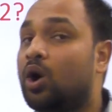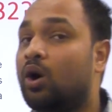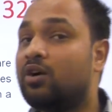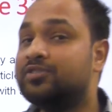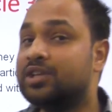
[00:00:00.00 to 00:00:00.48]

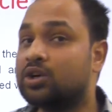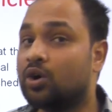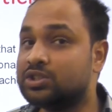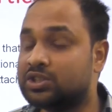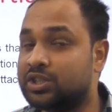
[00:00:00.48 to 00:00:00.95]
of the
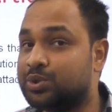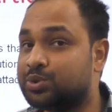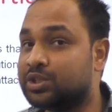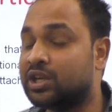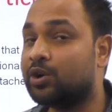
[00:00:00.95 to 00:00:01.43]

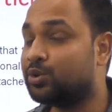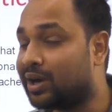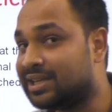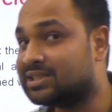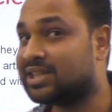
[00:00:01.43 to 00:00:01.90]
Constitution. Now you
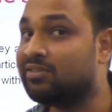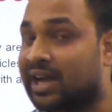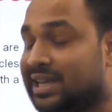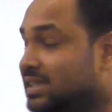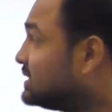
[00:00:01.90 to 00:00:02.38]
understand why he